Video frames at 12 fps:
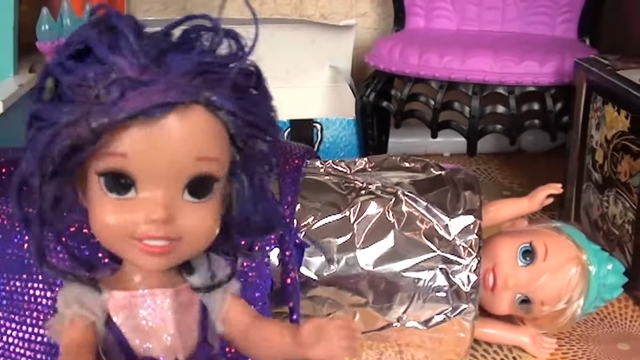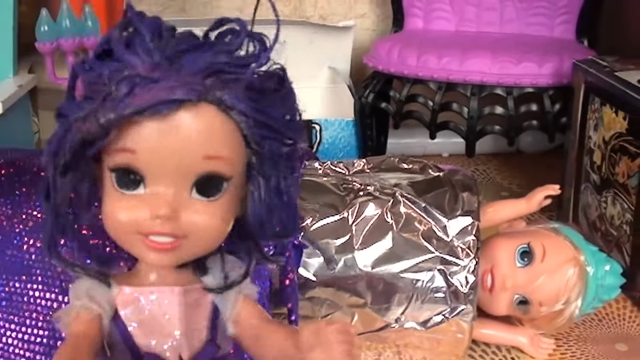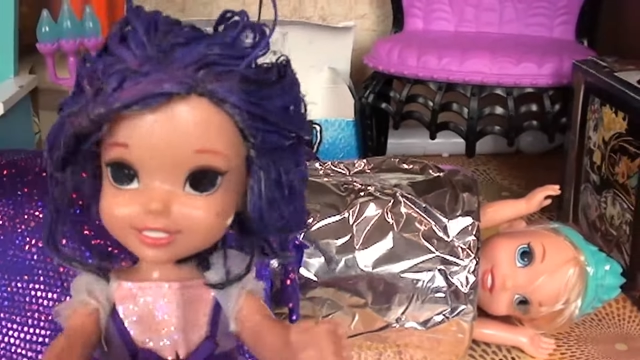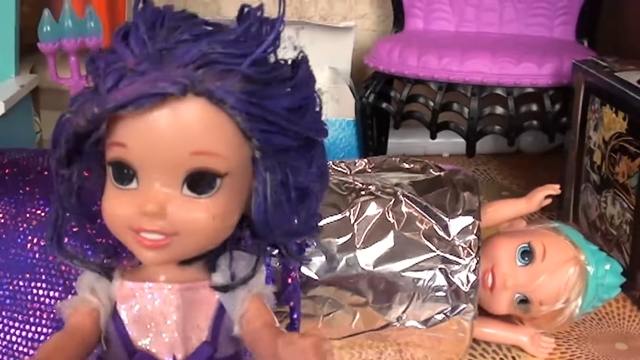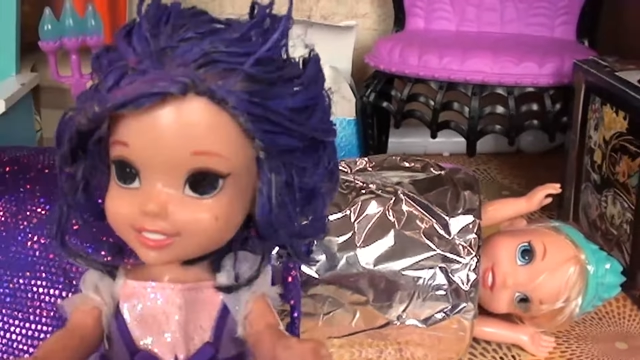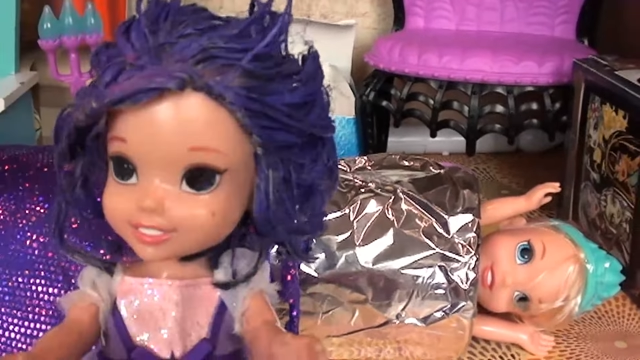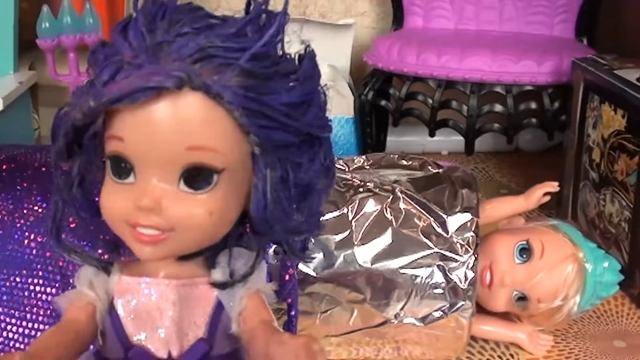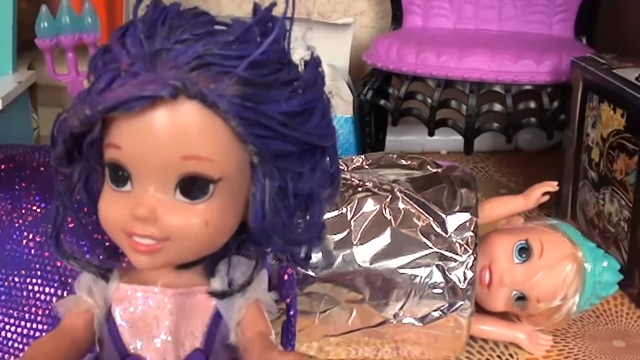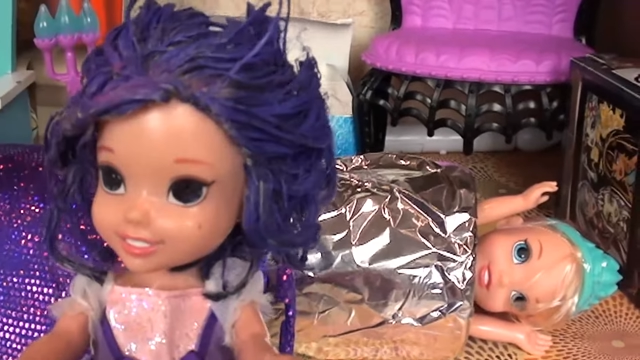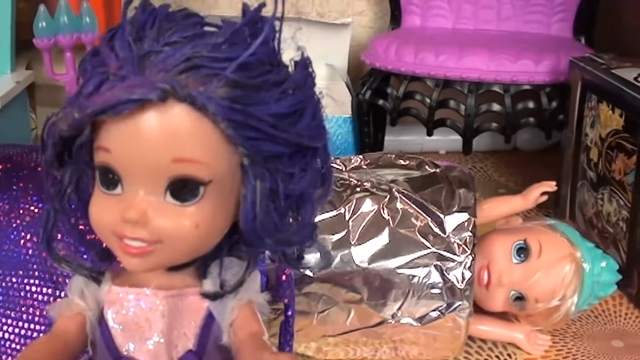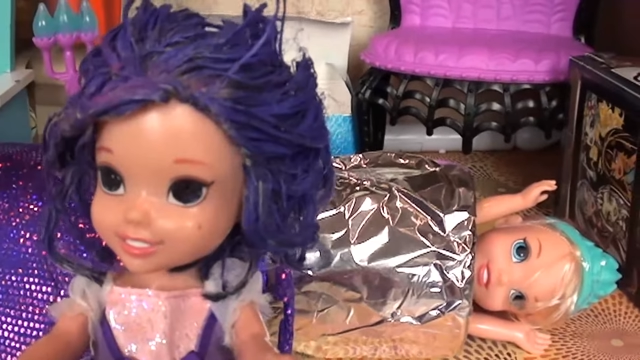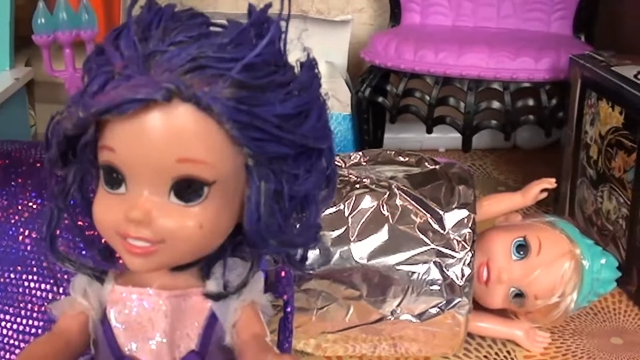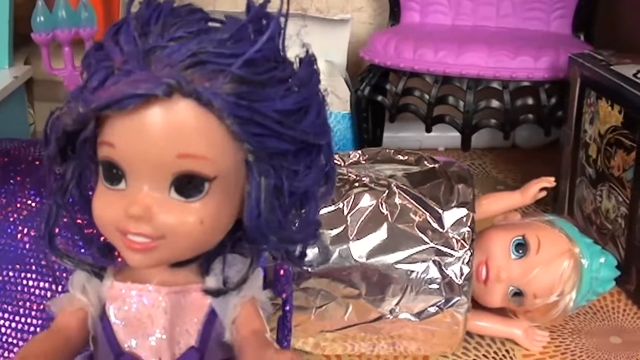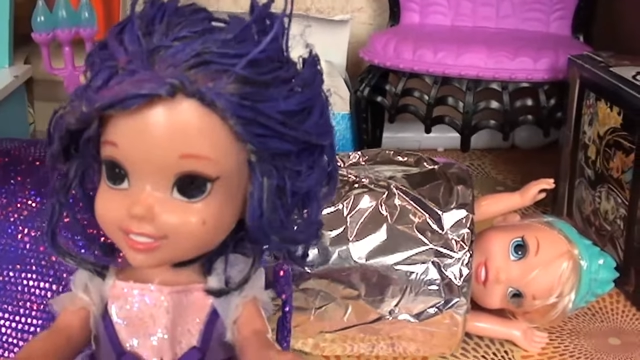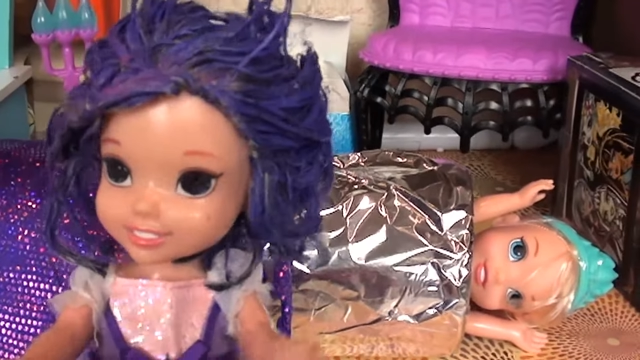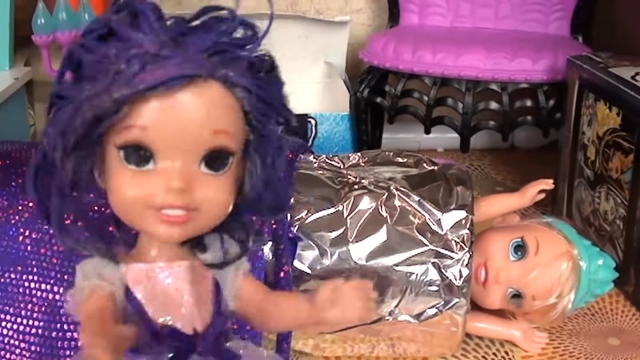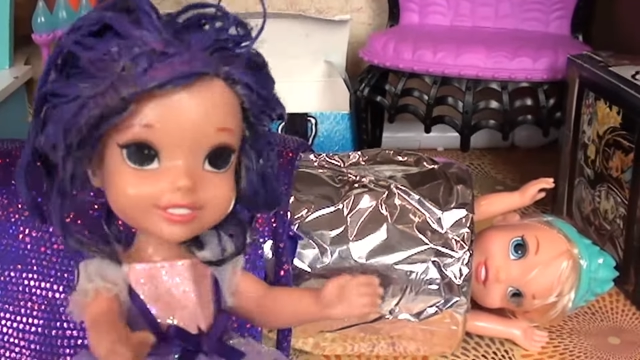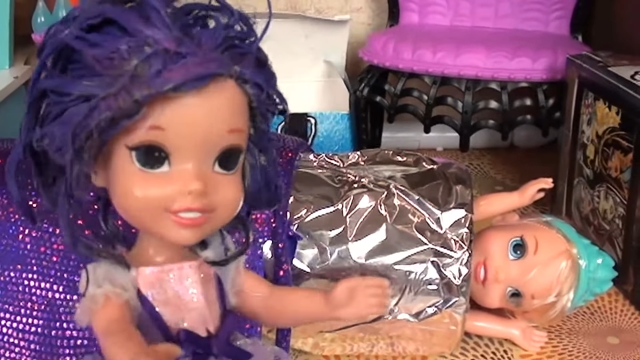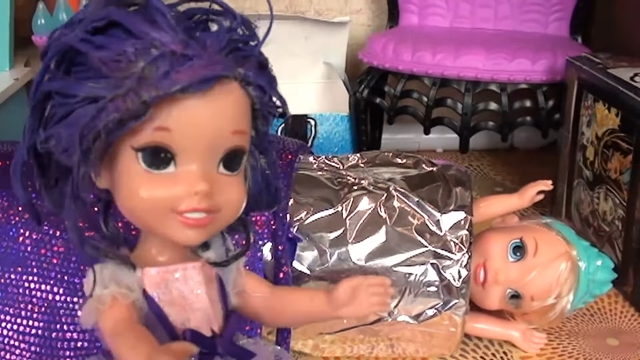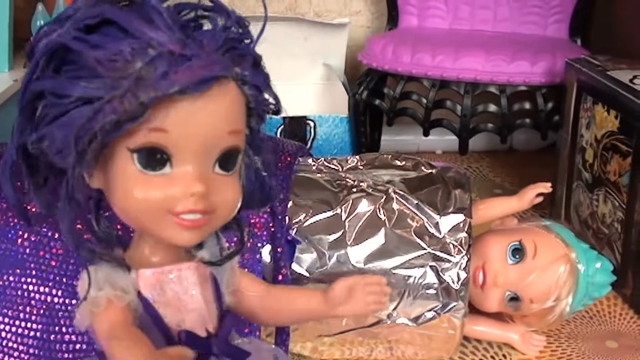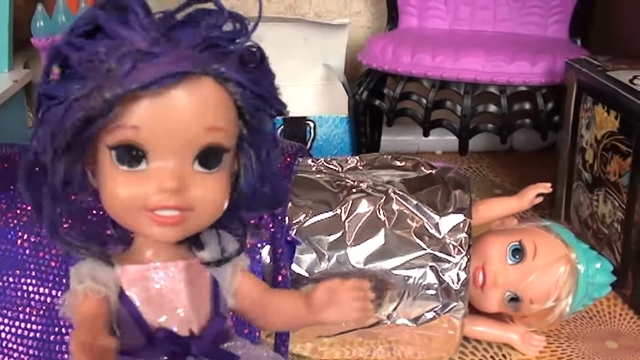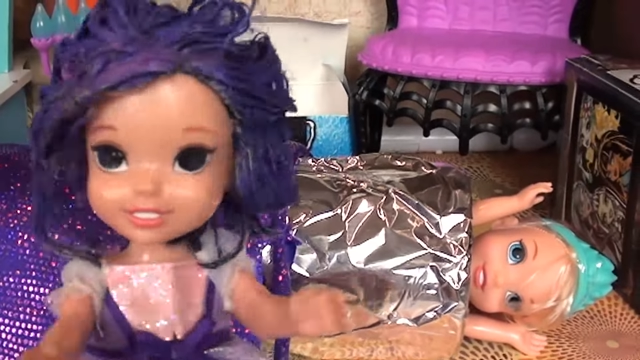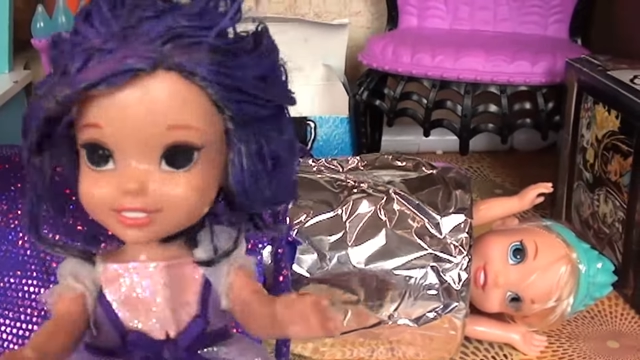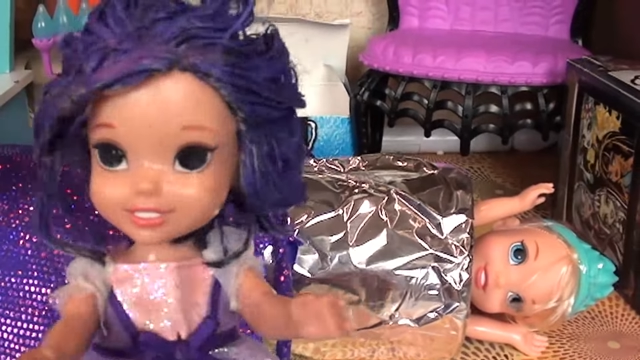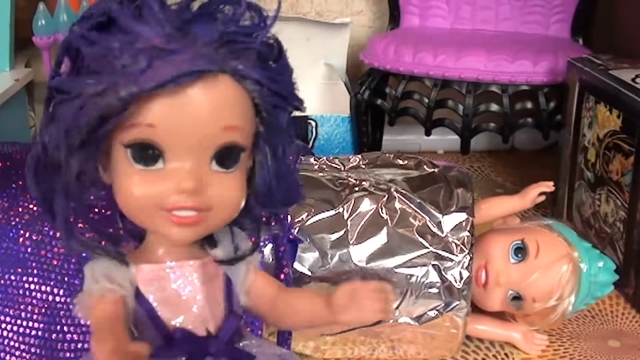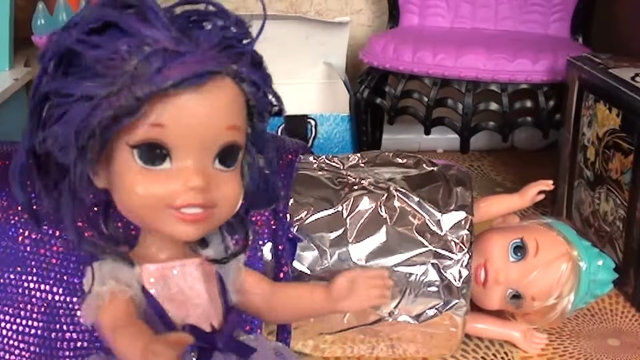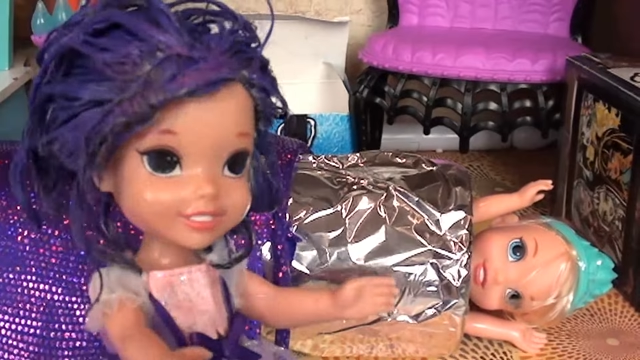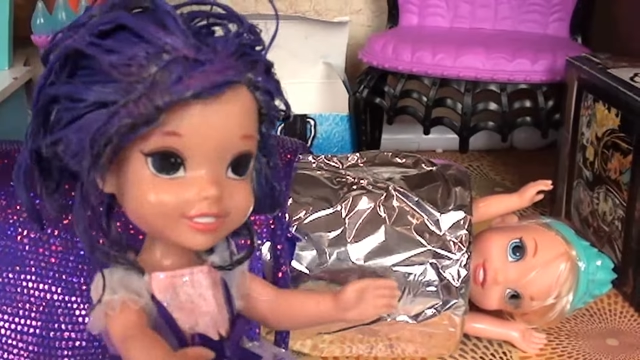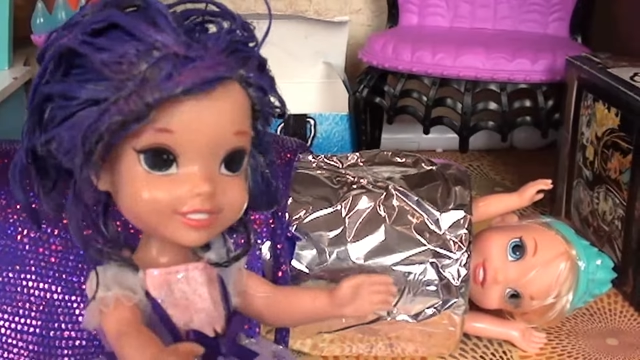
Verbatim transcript: Bring us his feedback from